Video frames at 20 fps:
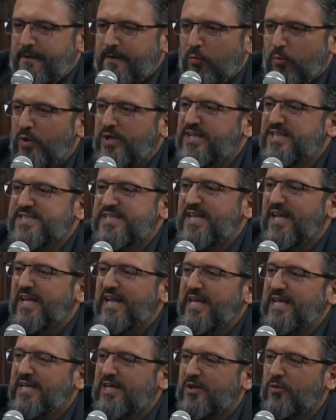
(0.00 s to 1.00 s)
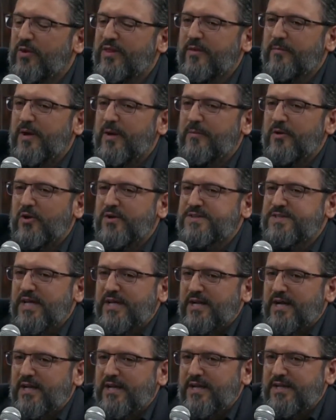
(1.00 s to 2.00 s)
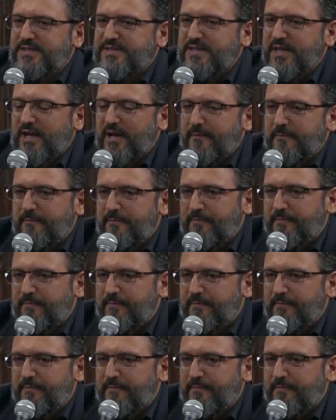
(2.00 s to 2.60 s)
What is the link with Imam al Hussein alayhi salam?